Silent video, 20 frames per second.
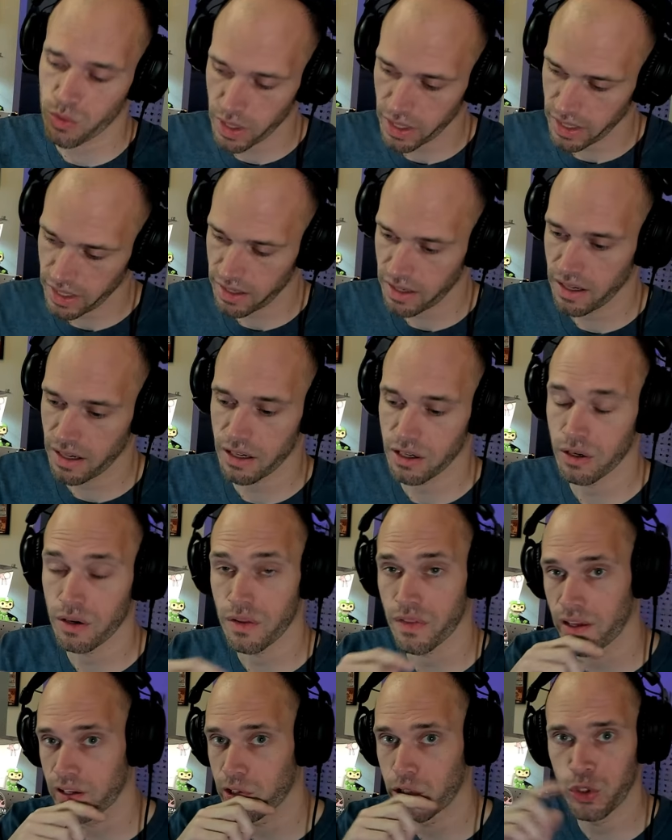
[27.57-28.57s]
right
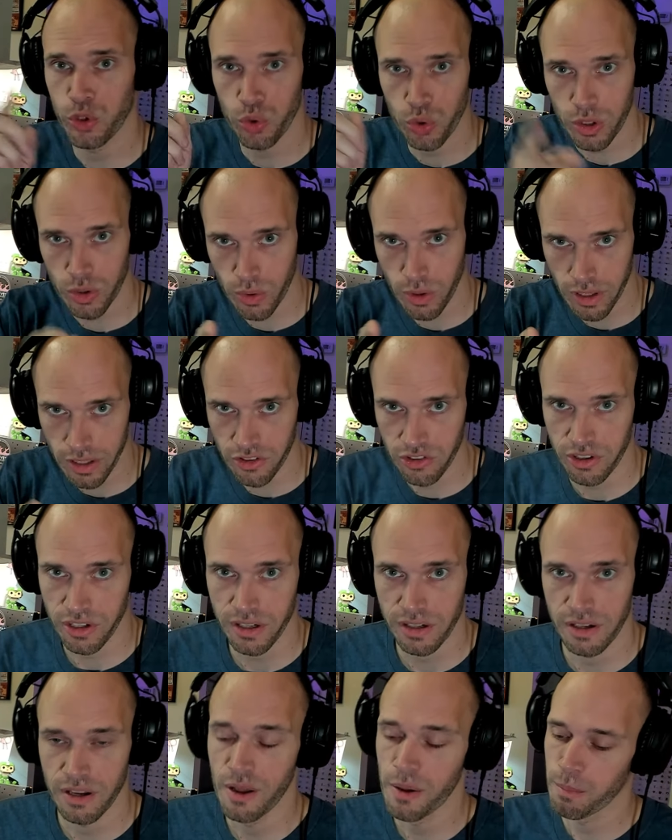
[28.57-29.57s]
now, that you are
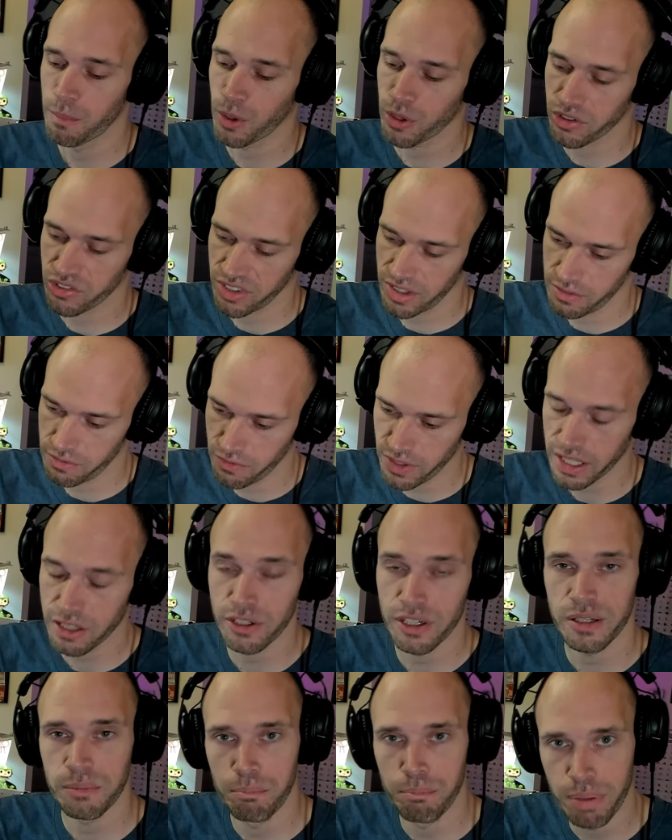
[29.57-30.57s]
watching marks a
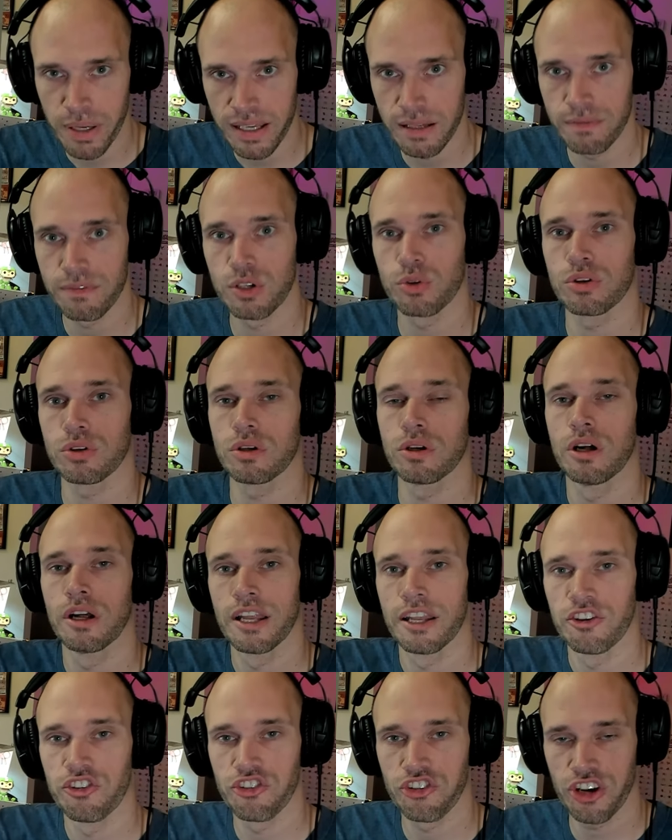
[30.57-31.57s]
very pivotal
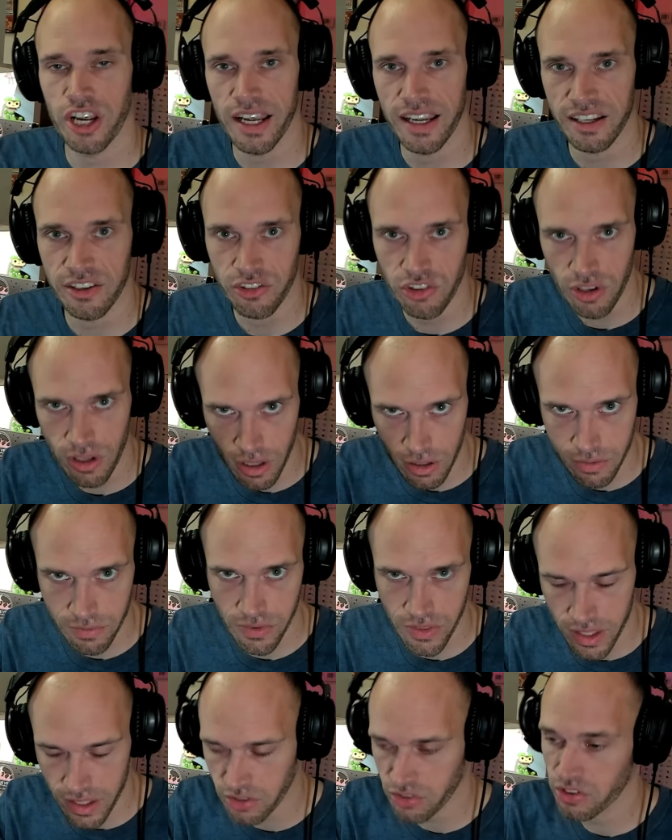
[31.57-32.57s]
change
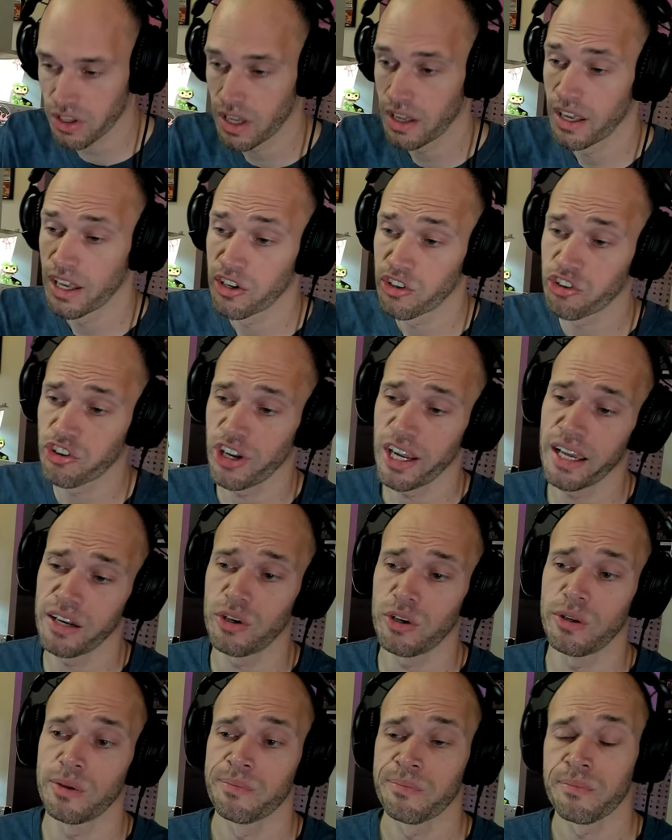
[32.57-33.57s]
of this
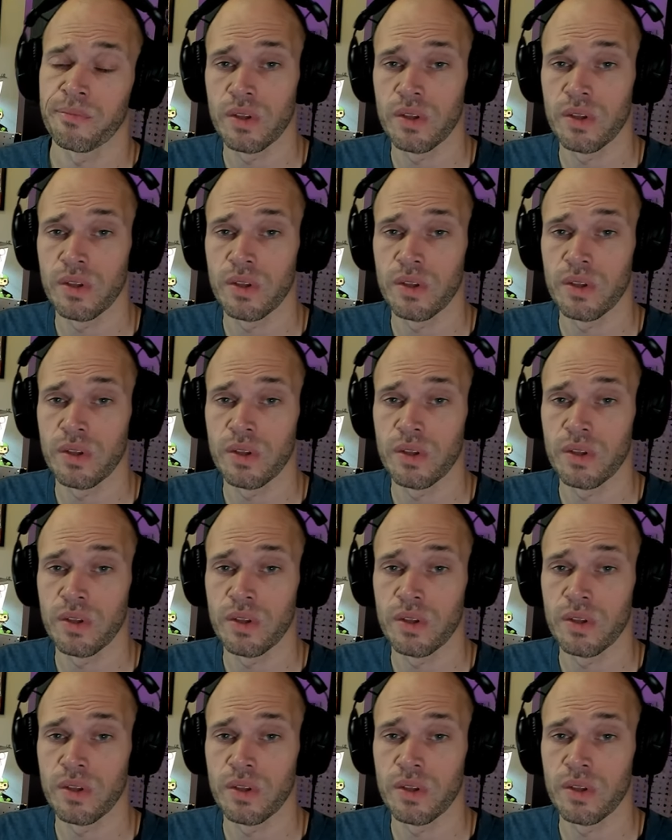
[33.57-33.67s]
channel.